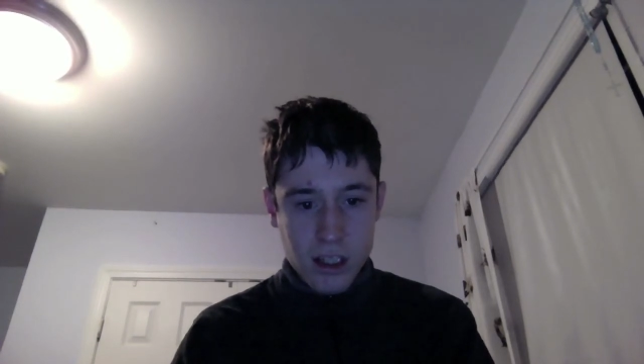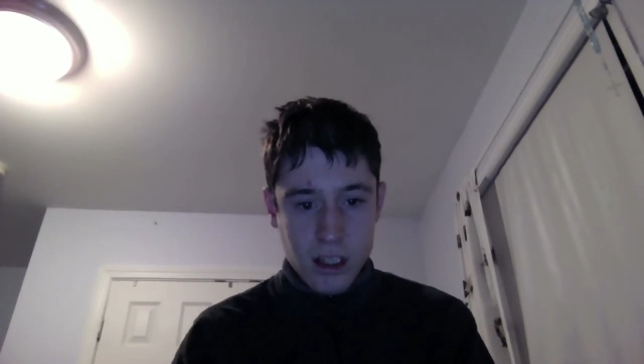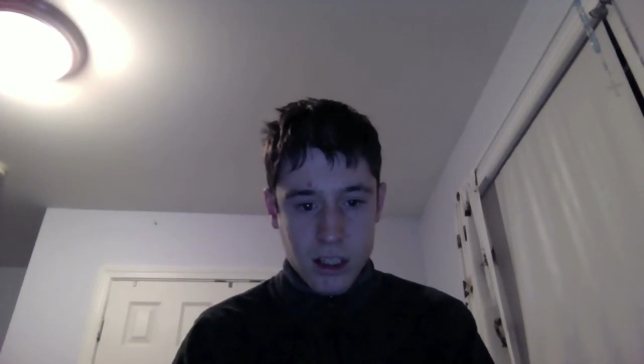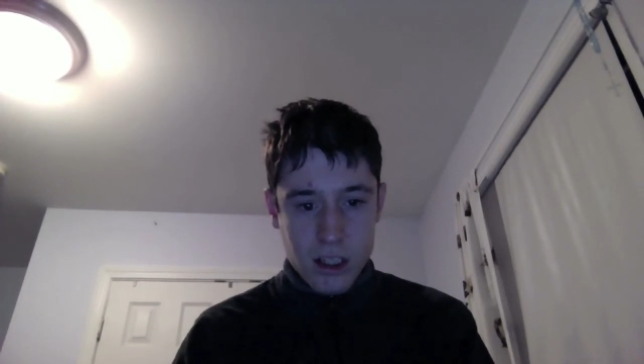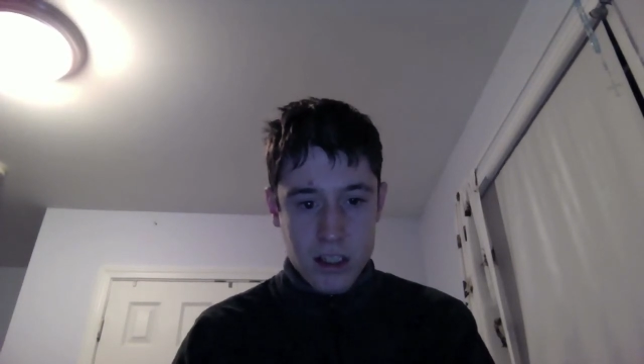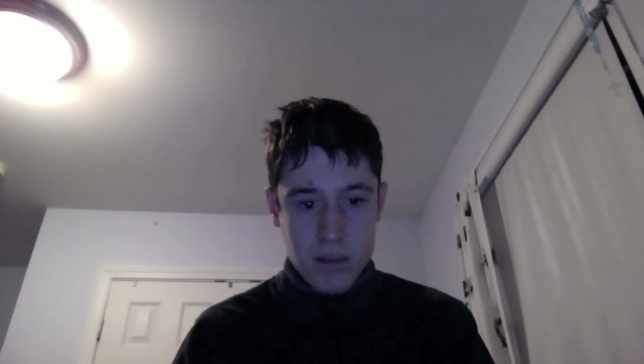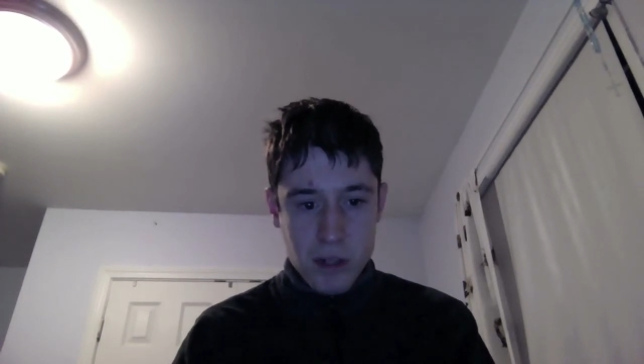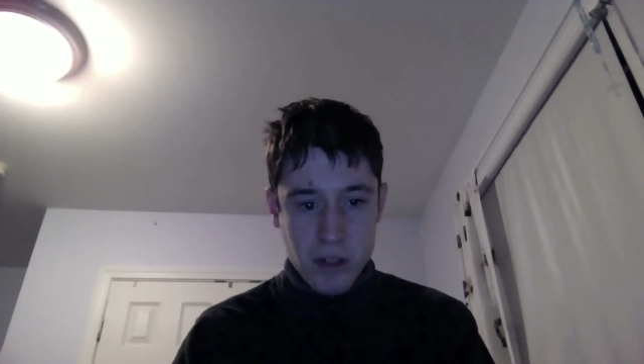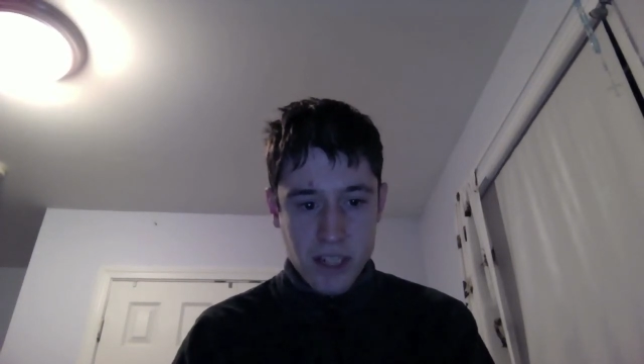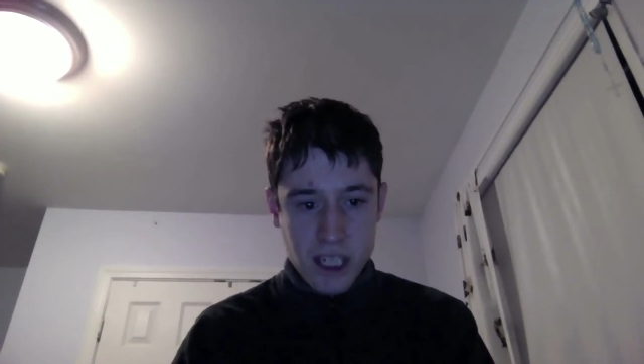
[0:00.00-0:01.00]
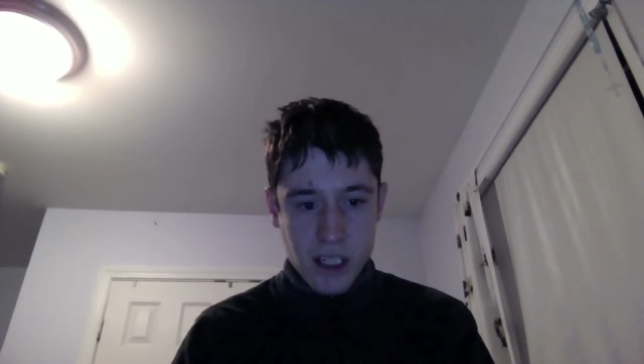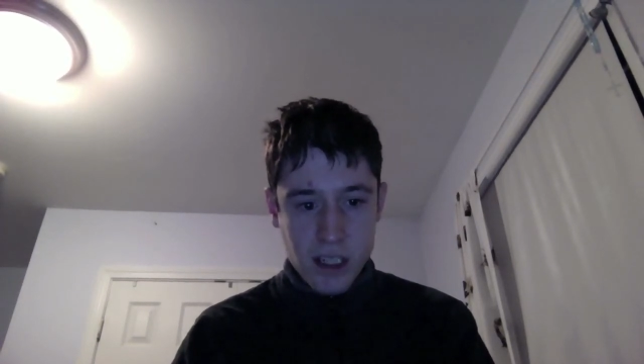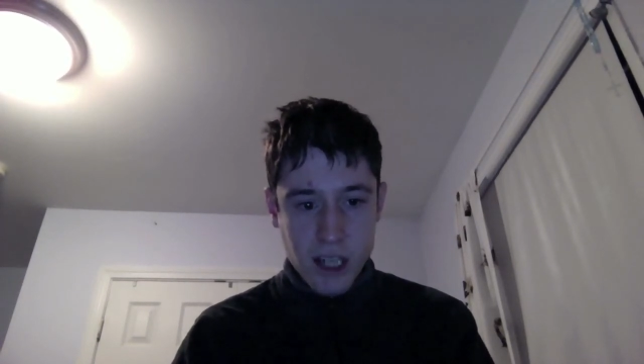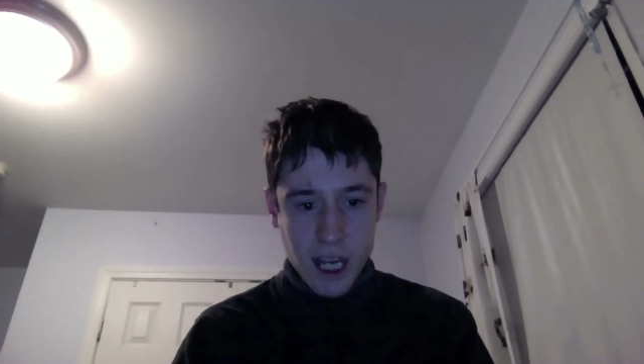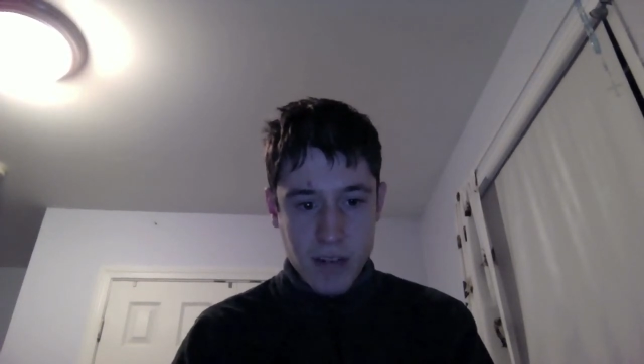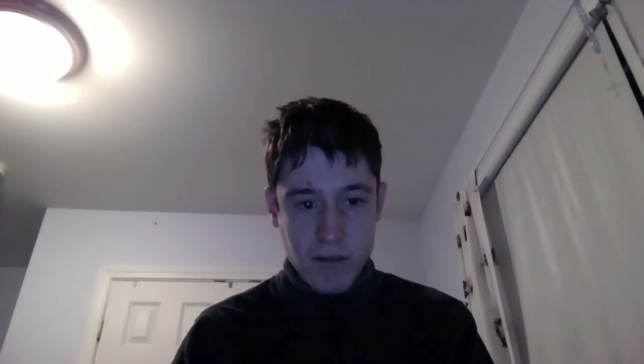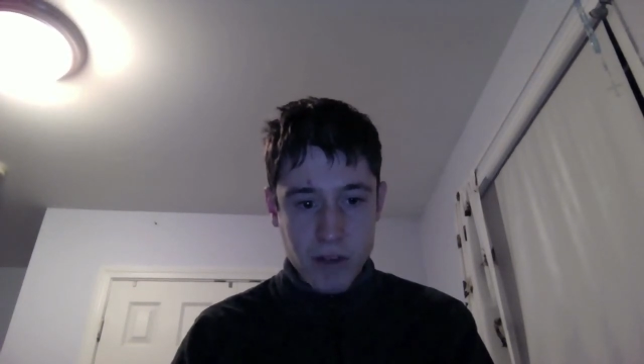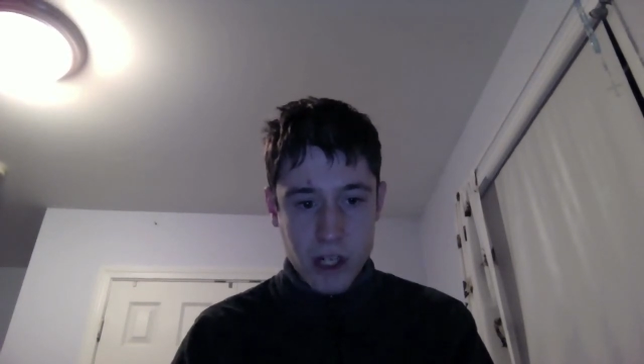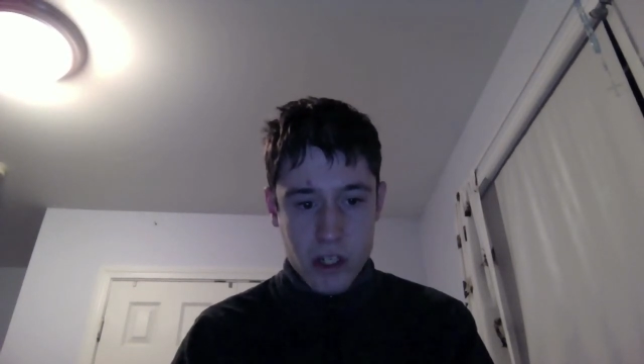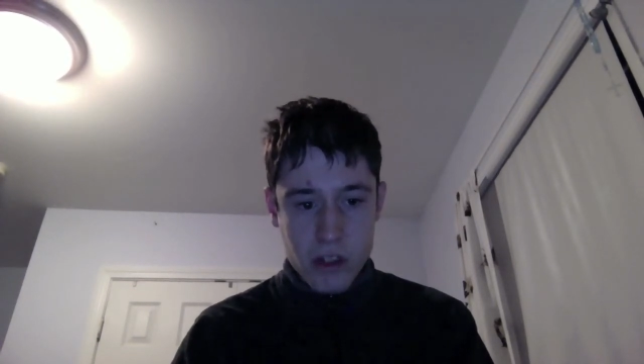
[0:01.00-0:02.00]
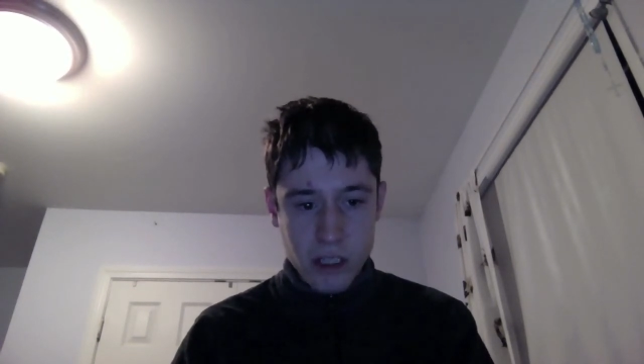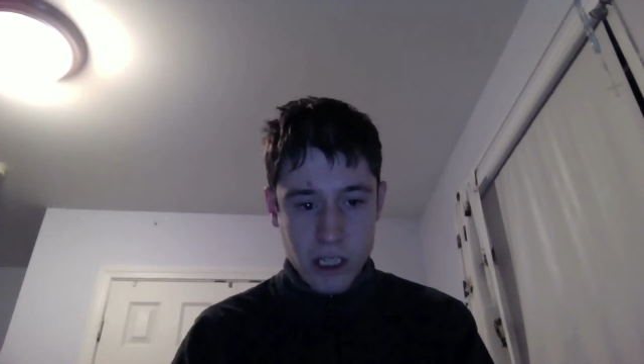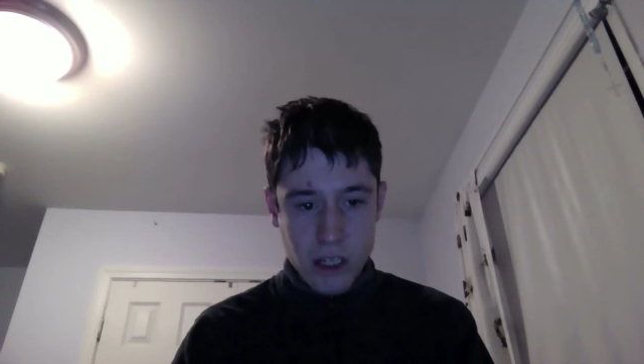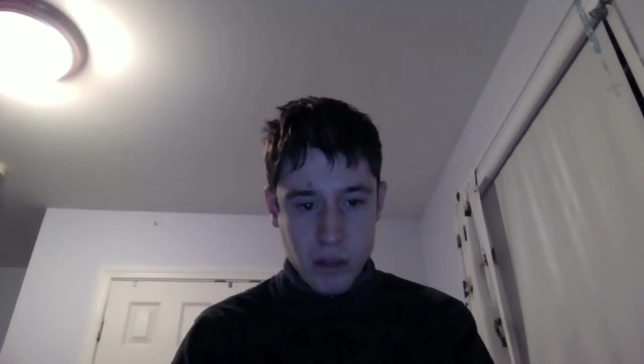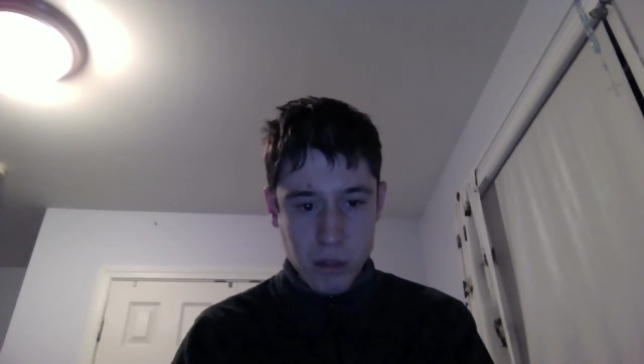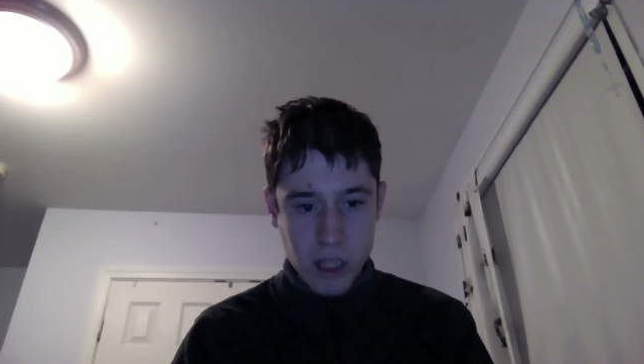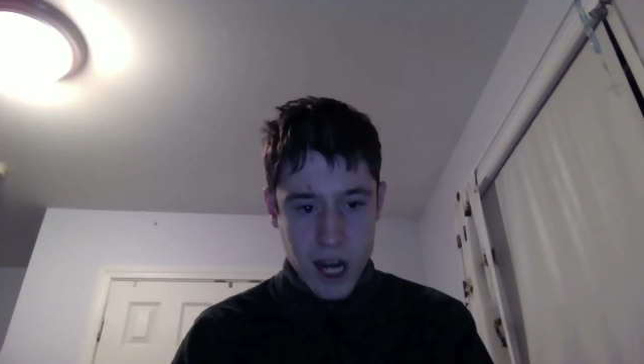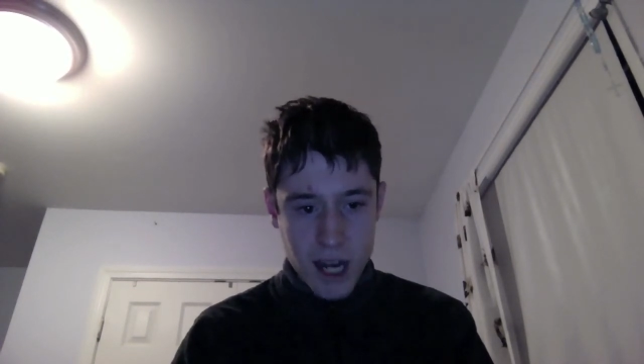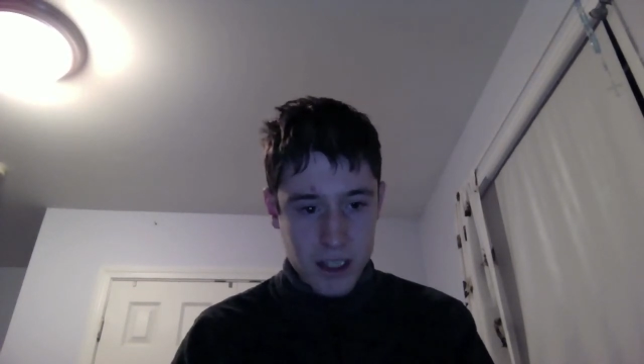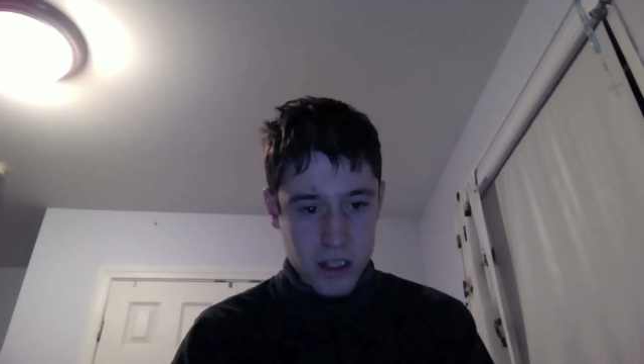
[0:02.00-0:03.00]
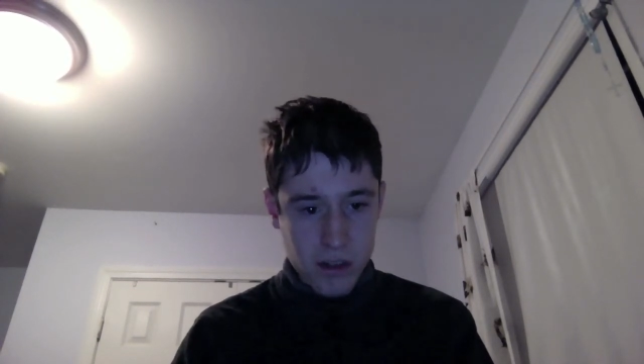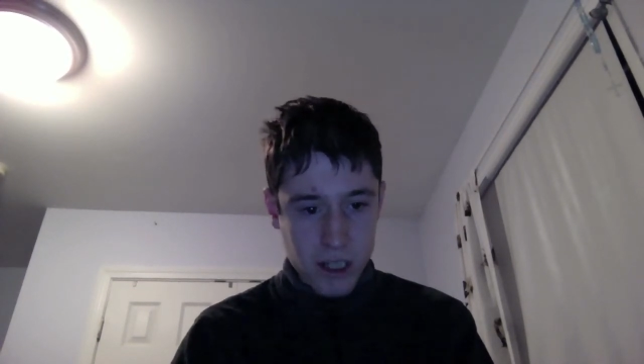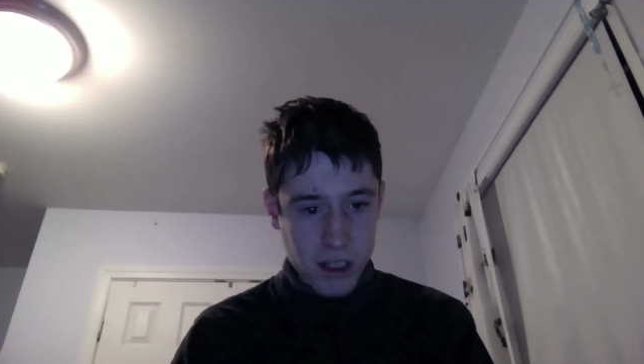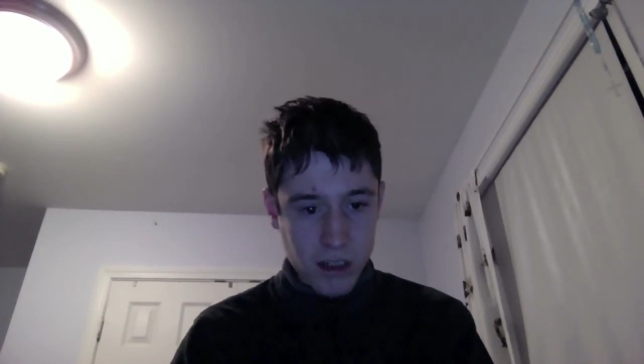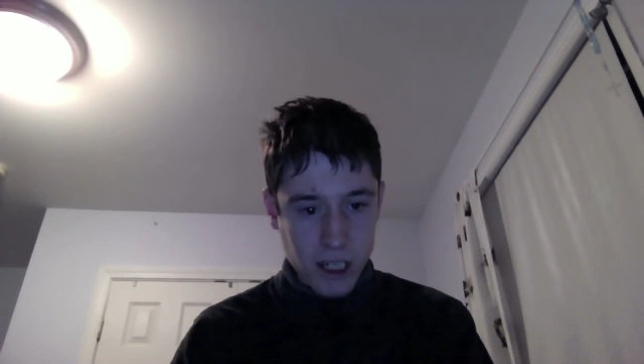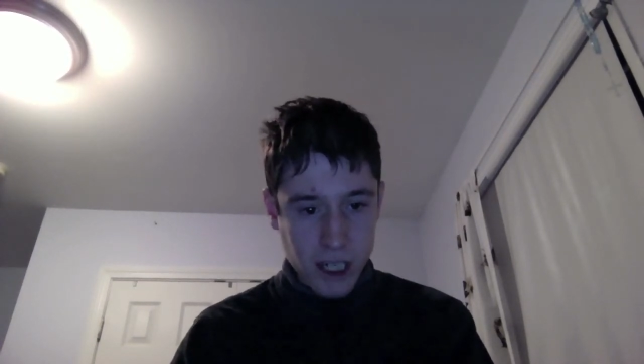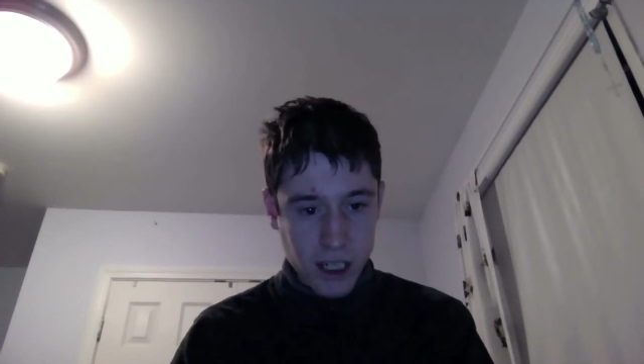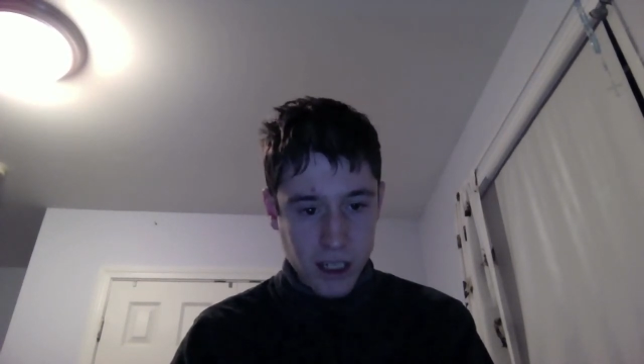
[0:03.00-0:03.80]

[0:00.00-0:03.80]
this movie had virtually no plot to it, okay?